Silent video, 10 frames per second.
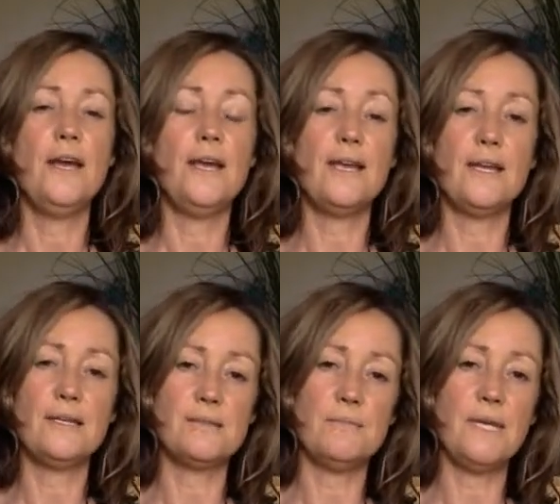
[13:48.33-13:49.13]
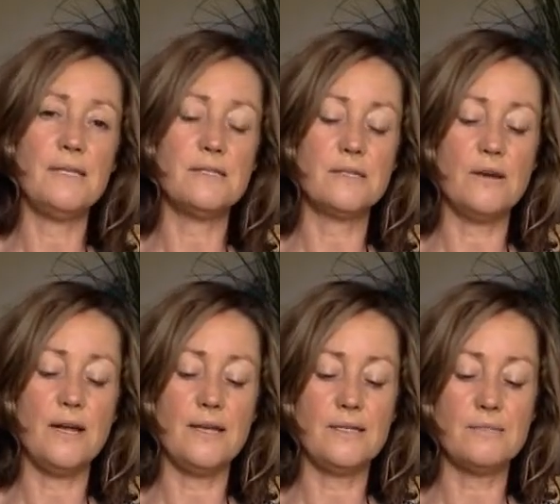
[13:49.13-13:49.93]
and getting some insight
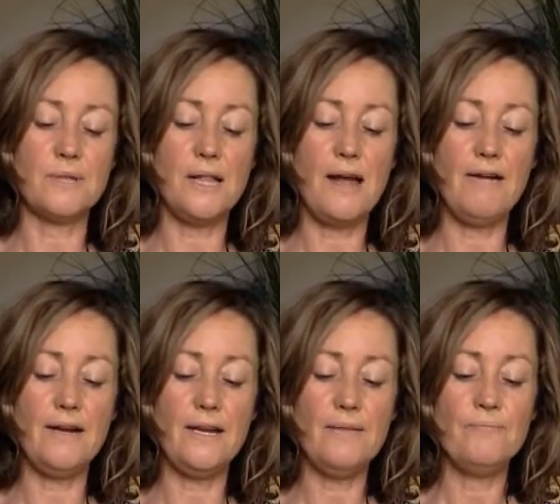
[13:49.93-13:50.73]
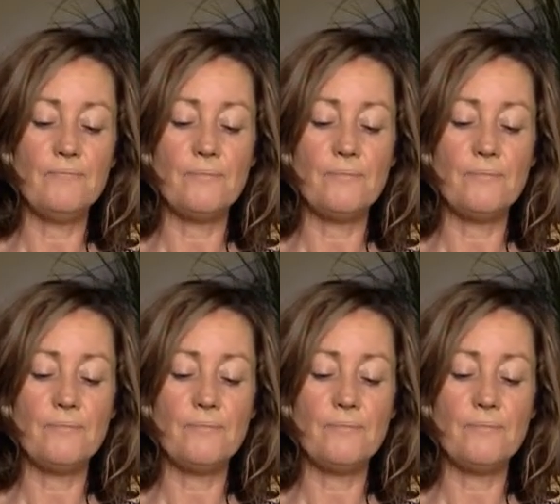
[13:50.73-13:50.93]
and some clarity.